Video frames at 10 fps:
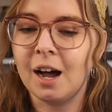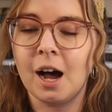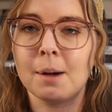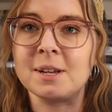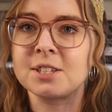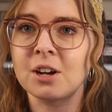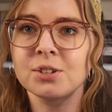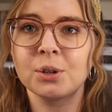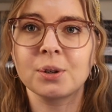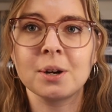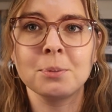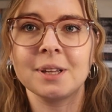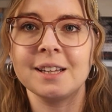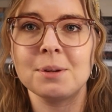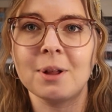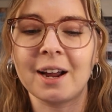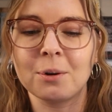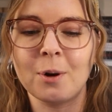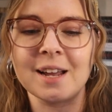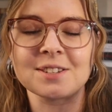Um, it's also completely black
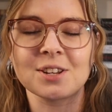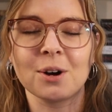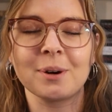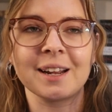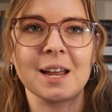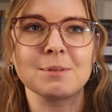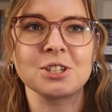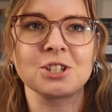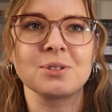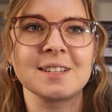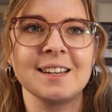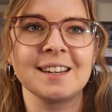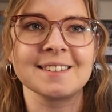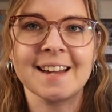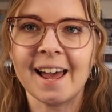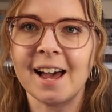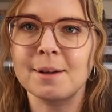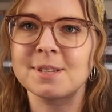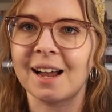and white, so when it came to choosing tabs,